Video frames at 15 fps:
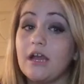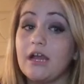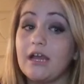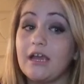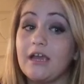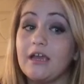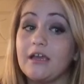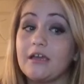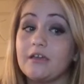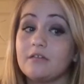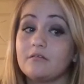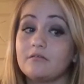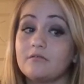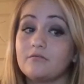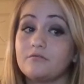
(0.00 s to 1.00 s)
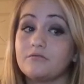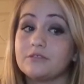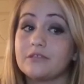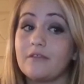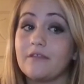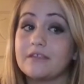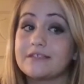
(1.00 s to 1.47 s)
I
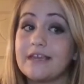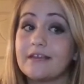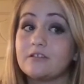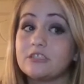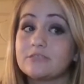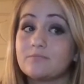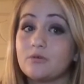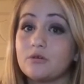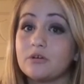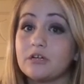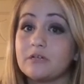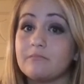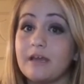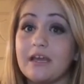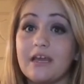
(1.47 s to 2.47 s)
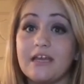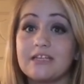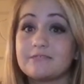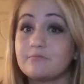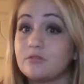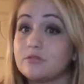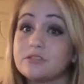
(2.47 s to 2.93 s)
was on the cyclosporin. My
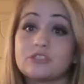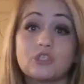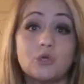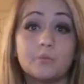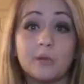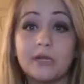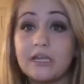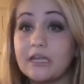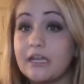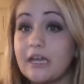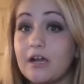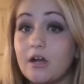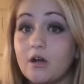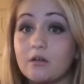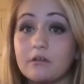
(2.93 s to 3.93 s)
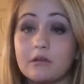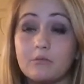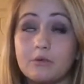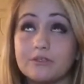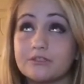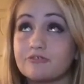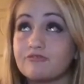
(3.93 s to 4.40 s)
eczema was still breaking out. It
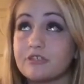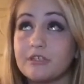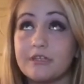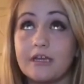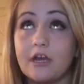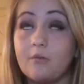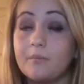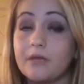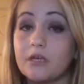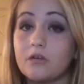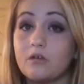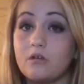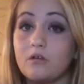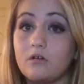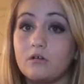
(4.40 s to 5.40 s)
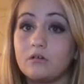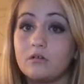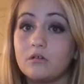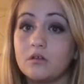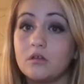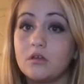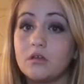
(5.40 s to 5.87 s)
wasn't really helping at all.
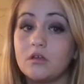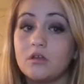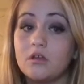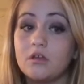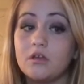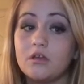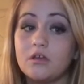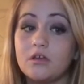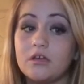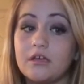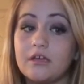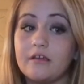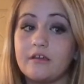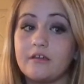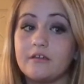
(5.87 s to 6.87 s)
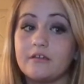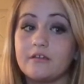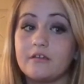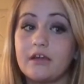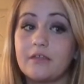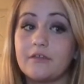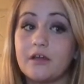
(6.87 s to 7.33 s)

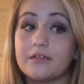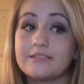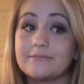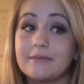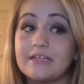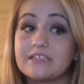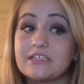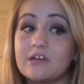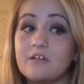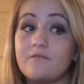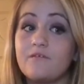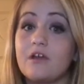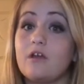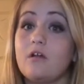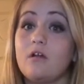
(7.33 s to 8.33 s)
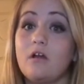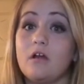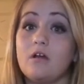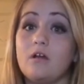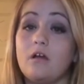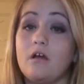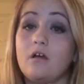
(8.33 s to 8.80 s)
And I thought to myself,
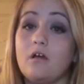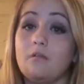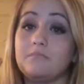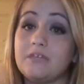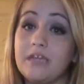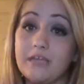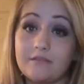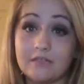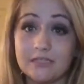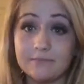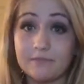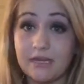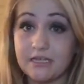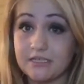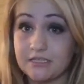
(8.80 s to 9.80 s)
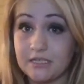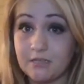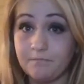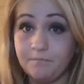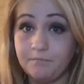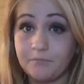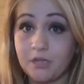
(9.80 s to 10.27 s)
I'm taking this
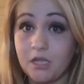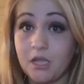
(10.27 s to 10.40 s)
medicine.